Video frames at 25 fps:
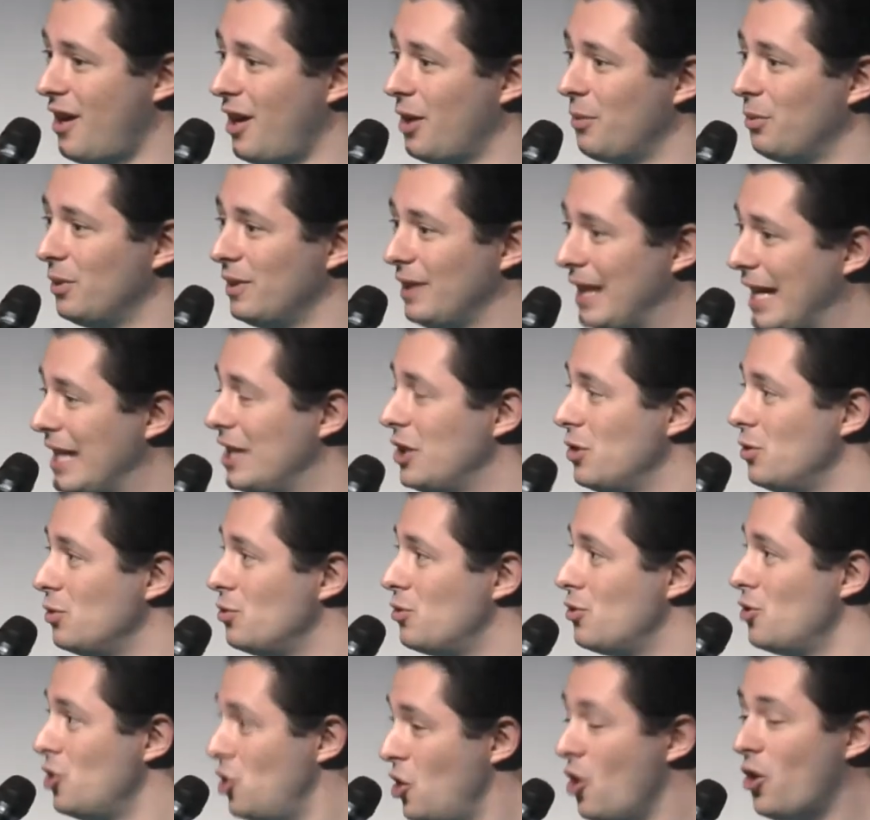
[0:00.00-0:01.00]
I will let you
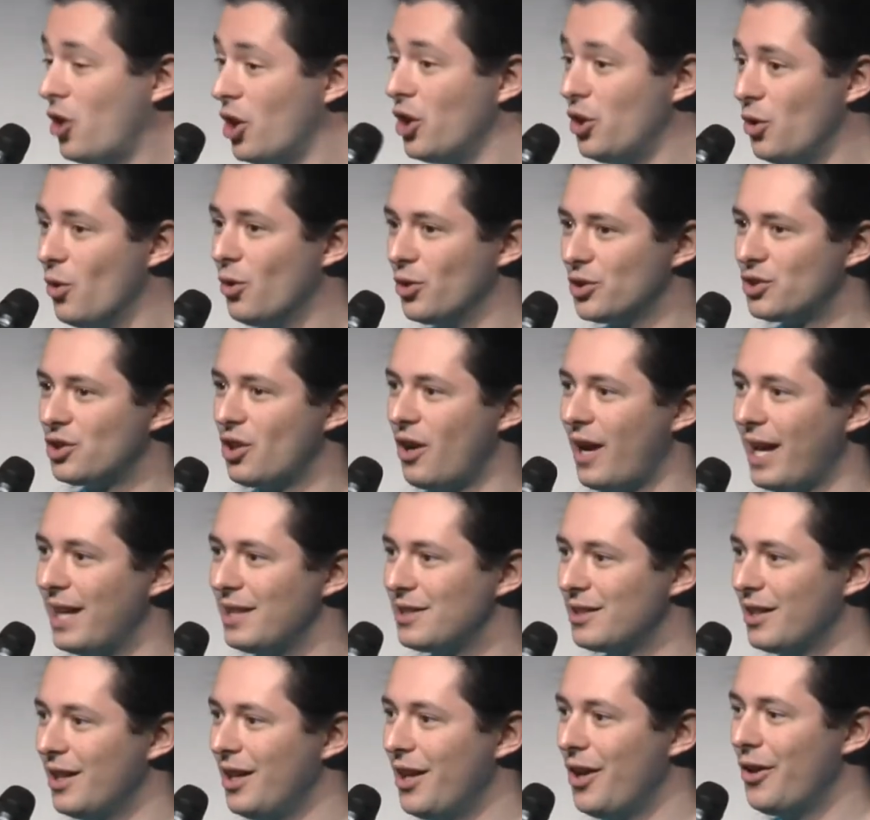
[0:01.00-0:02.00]
look at your
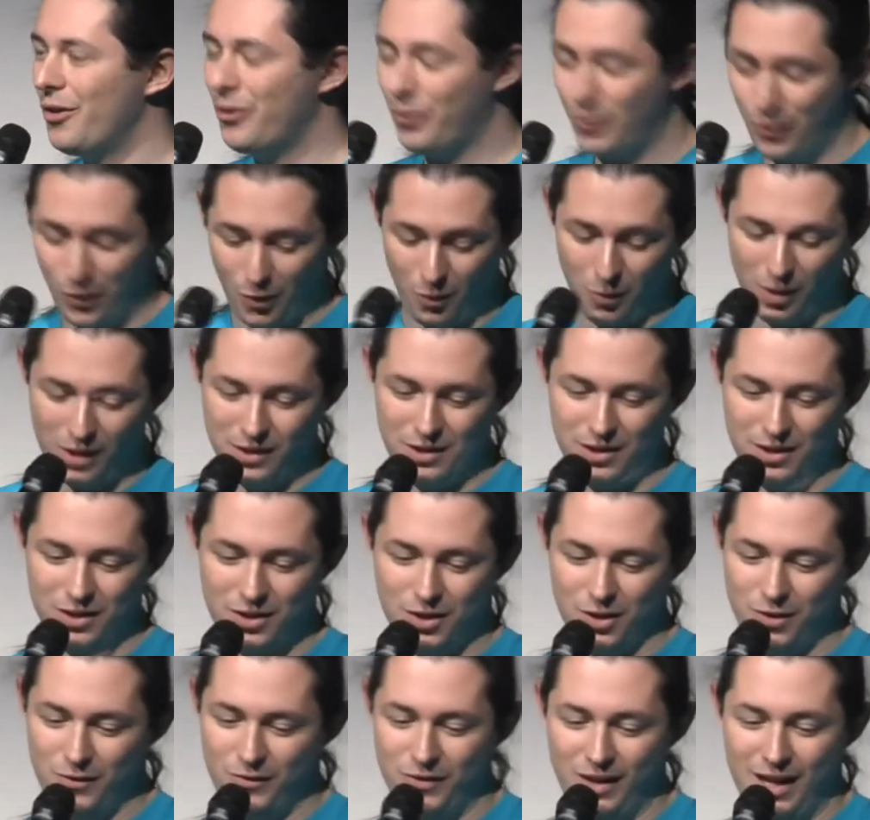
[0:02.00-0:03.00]
site through the
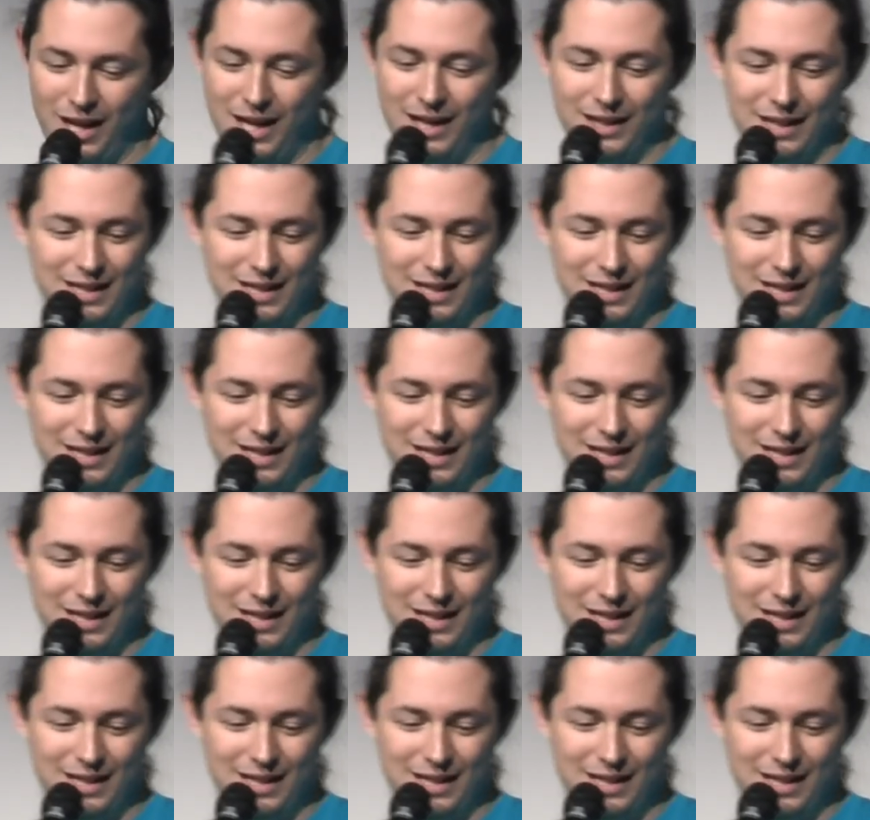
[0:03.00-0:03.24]
wonders of,